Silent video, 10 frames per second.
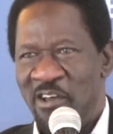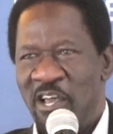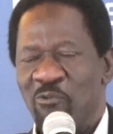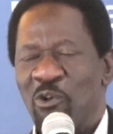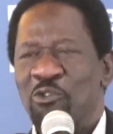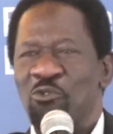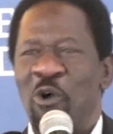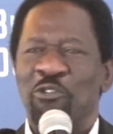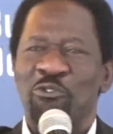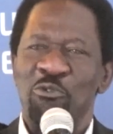And what you
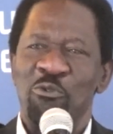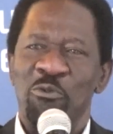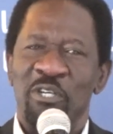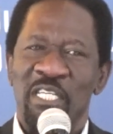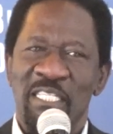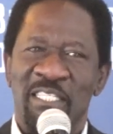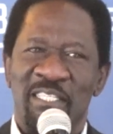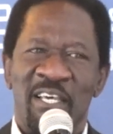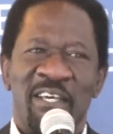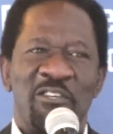want to do is
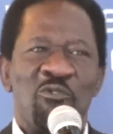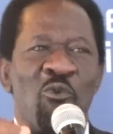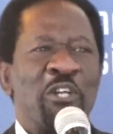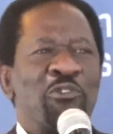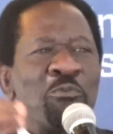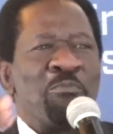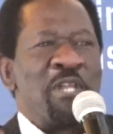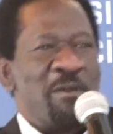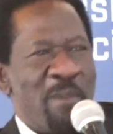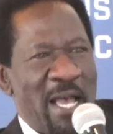you want to
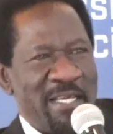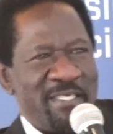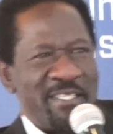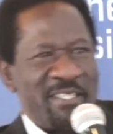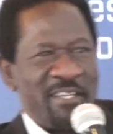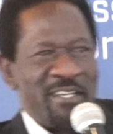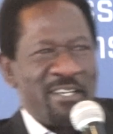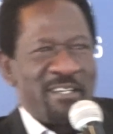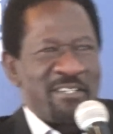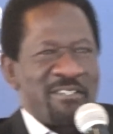minimize
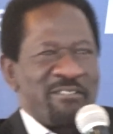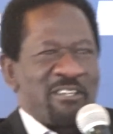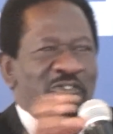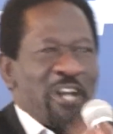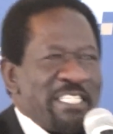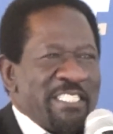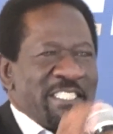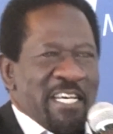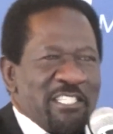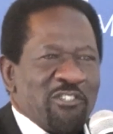the credit
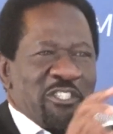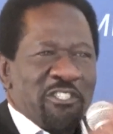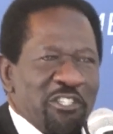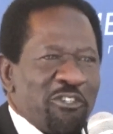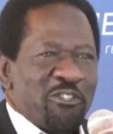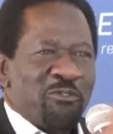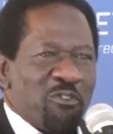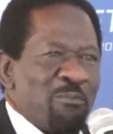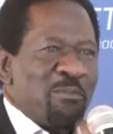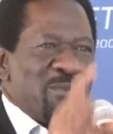that transitions
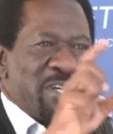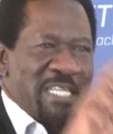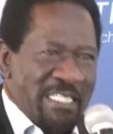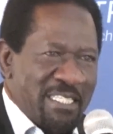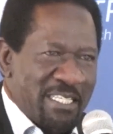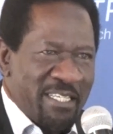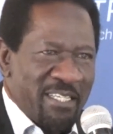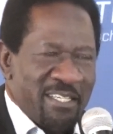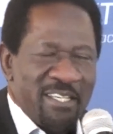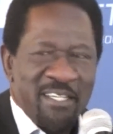from risk
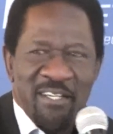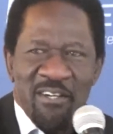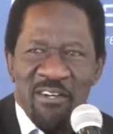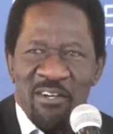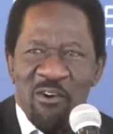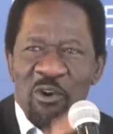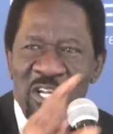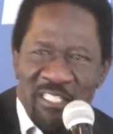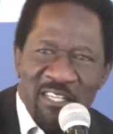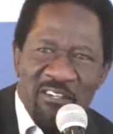or
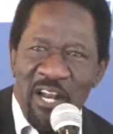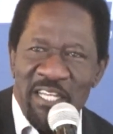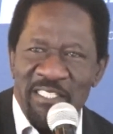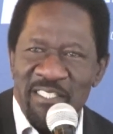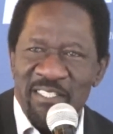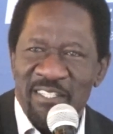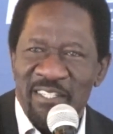risky credit